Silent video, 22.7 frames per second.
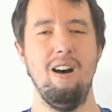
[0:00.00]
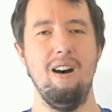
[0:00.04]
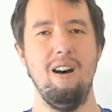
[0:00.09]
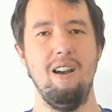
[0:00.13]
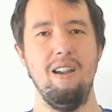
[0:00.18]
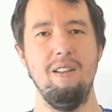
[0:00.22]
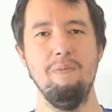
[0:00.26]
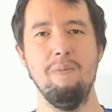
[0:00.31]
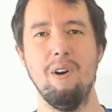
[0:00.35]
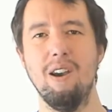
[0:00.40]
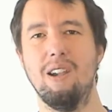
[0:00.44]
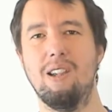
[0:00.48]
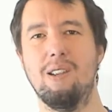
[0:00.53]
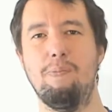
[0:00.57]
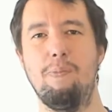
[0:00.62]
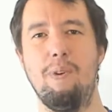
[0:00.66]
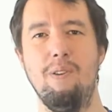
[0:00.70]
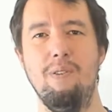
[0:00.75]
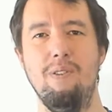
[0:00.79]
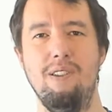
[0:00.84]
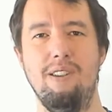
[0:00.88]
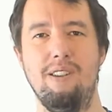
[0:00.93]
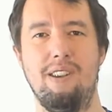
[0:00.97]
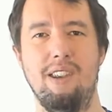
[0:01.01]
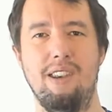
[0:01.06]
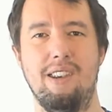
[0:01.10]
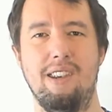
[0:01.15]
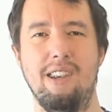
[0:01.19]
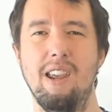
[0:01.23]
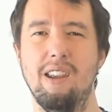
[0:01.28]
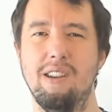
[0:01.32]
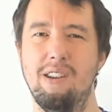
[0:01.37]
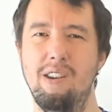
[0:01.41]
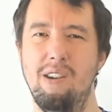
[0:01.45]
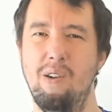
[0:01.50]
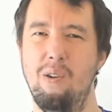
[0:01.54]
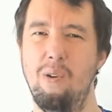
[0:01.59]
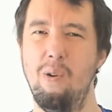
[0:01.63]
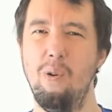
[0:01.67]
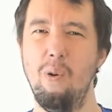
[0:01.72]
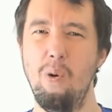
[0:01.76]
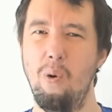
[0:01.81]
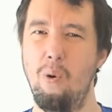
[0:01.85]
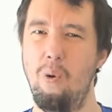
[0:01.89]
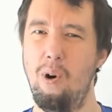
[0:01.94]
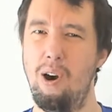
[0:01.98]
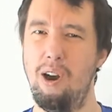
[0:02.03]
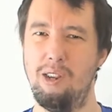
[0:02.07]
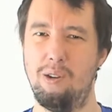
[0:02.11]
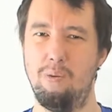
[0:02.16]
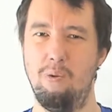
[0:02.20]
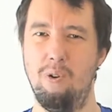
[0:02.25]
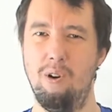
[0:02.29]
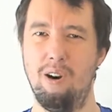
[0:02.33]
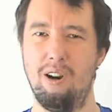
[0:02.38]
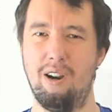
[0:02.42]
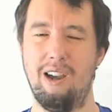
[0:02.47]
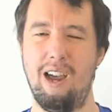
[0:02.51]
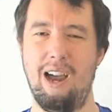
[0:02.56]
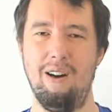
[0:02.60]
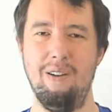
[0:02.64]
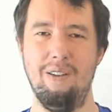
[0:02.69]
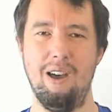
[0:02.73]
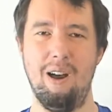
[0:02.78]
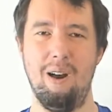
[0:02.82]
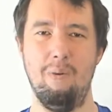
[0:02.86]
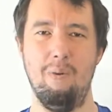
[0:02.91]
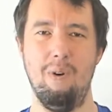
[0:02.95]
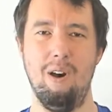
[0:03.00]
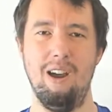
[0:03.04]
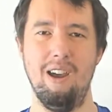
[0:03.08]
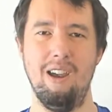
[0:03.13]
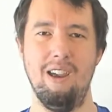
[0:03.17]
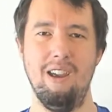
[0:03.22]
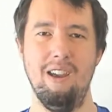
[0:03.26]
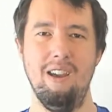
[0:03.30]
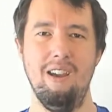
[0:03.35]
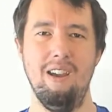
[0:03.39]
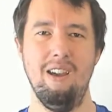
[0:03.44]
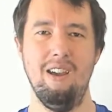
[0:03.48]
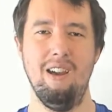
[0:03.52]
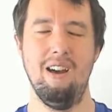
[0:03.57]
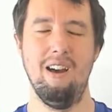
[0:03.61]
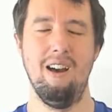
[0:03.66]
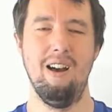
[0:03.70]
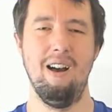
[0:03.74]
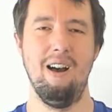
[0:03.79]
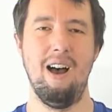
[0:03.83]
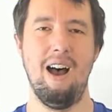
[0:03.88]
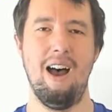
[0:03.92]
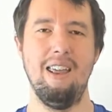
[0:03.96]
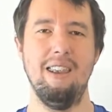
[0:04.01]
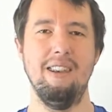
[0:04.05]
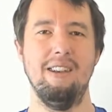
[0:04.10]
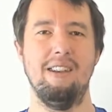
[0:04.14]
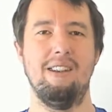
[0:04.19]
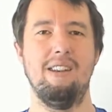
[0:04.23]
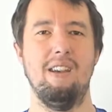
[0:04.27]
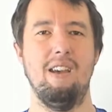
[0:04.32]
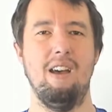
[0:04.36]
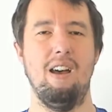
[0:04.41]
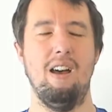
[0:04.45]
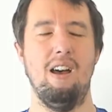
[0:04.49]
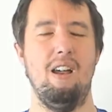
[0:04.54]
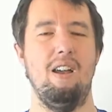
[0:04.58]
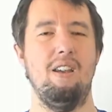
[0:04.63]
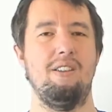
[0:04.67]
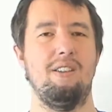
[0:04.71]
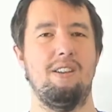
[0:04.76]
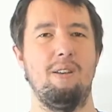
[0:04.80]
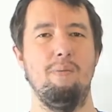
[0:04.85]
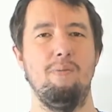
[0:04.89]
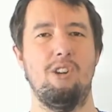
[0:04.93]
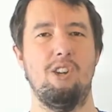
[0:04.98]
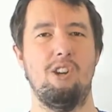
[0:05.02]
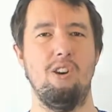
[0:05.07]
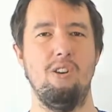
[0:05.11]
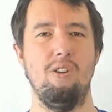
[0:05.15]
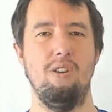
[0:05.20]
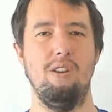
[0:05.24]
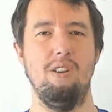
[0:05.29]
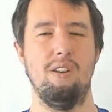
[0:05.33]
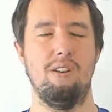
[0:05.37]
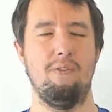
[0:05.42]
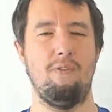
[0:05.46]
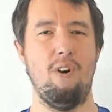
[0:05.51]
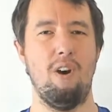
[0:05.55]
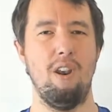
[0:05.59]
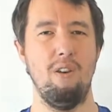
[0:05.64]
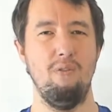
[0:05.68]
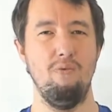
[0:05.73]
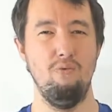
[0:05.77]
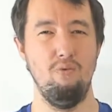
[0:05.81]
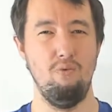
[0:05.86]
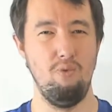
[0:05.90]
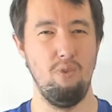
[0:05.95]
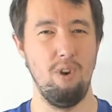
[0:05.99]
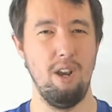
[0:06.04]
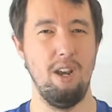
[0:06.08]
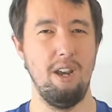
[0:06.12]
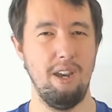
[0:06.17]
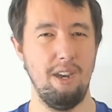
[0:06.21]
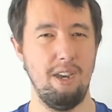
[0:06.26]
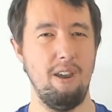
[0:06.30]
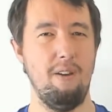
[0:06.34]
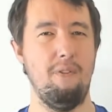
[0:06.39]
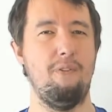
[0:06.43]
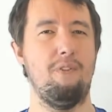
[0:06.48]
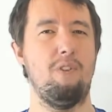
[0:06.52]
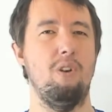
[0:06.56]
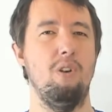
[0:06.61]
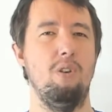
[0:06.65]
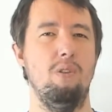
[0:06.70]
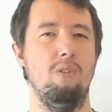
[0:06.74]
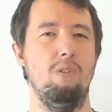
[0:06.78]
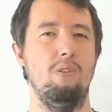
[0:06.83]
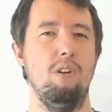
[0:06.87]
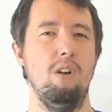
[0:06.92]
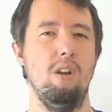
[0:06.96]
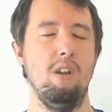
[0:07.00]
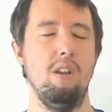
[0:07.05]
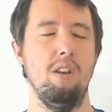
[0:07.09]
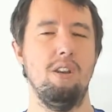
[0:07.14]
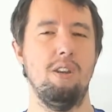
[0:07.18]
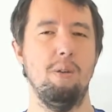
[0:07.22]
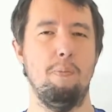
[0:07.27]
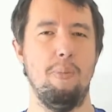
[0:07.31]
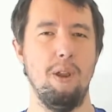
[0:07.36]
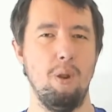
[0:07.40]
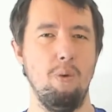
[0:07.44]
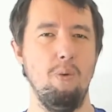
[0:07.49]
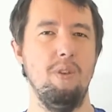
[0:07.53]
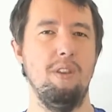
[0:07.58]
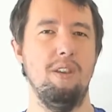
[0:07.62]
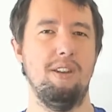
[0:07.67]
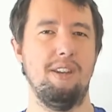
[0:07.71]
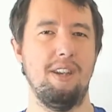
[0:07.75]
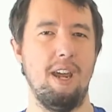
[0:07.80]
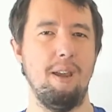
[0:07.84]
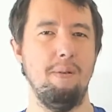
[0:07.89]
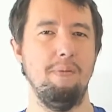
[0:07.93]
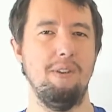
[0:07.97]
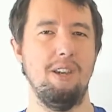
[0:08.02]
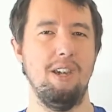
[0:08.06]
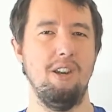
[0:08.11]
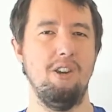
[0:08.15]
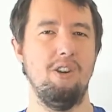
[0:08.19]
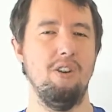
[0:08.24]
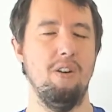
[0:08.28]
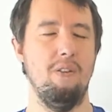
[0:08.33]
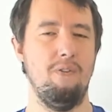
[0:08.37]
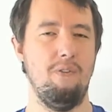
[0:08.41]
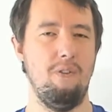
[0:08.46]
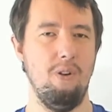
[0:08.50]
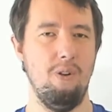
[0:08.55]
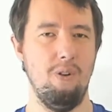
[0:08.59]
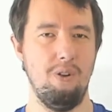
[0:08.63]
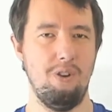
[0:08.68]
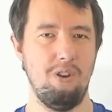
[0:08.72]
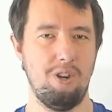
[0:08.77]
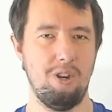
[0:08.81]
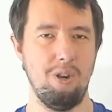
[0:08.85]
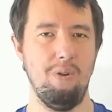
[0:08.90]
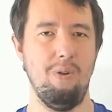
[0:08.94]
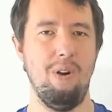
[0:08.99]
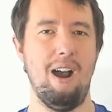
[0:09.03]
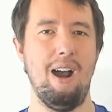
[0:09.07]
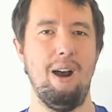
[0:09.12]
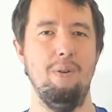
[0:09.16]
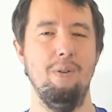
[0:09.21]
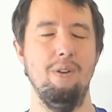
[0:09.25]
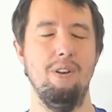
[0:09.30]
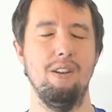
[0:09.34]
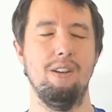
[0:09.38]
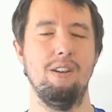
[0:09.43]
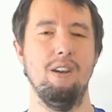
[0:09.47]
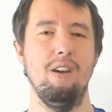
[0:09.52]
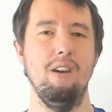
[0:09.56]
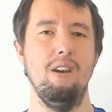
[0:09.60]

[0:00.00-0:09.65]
In my experience, it doesn't always work out that way, and some students find it really difficult to be with the same teacher for 2 hours,